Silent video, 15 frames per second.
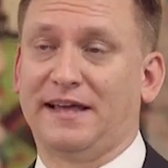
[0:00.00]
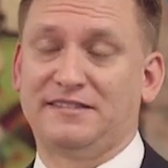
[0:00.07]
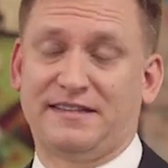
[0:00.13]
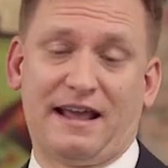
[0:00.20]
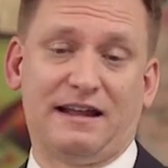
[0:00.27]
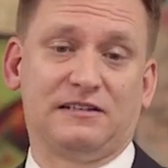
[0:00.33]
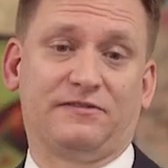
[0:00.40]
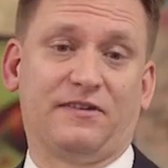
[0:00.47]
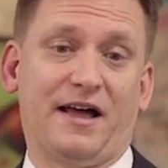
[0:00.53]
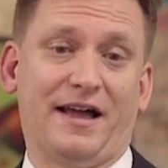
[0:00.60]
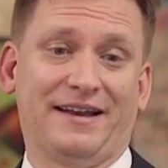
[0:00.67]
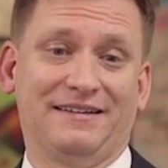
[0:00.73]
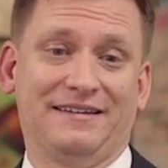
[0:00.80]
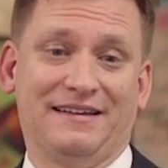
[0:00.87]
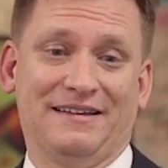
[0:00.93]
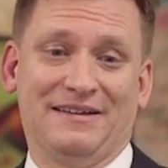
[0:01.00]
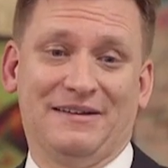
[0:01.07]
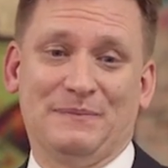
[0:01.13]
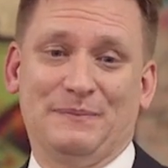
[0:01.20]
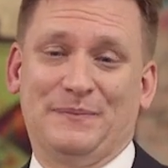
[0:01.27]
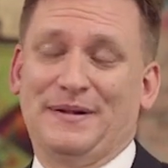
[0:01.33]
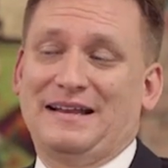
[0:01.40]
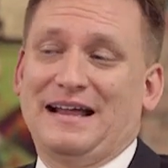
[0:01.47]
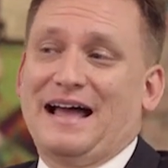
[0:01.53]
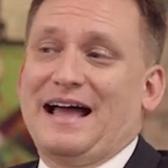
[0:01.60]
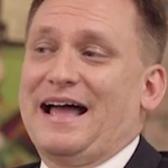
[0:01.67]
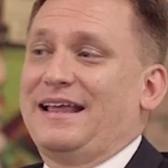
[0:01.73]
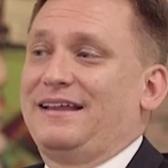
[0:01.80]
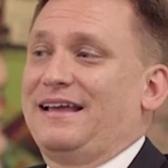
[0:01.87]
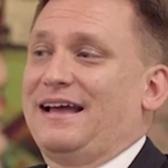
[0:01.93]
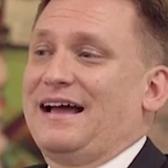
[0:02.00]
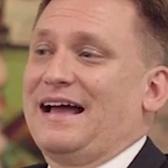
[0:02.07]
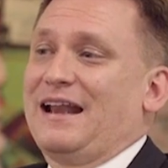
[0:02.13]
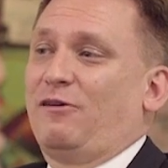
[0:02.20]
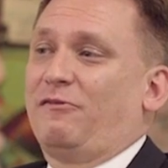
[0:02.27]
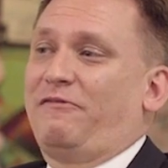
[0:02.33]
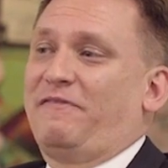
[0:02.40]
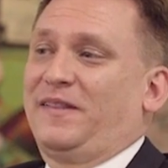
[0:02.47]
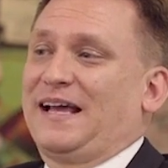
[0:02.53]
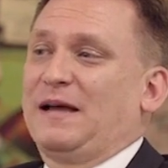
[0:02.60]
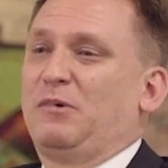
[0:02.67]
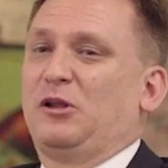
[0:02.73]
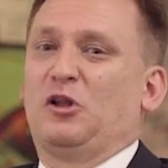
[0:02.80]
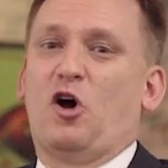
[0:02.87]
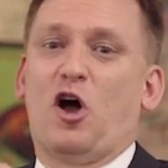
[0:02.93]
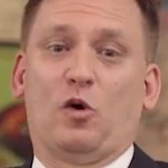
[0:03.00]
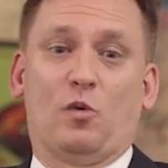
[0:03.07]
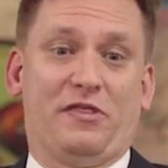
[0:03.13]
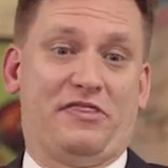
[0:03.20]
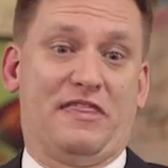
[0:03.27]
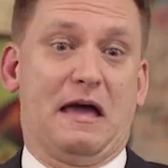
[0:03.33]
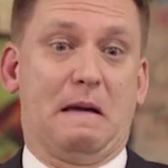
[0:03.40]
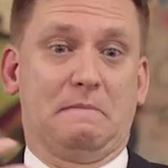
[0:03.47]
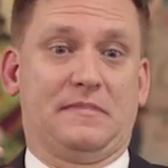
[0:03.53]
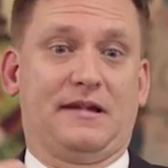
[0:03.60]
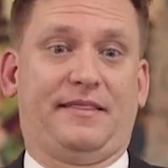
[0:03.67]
They say it's fine, but I don't feel like I belong with them,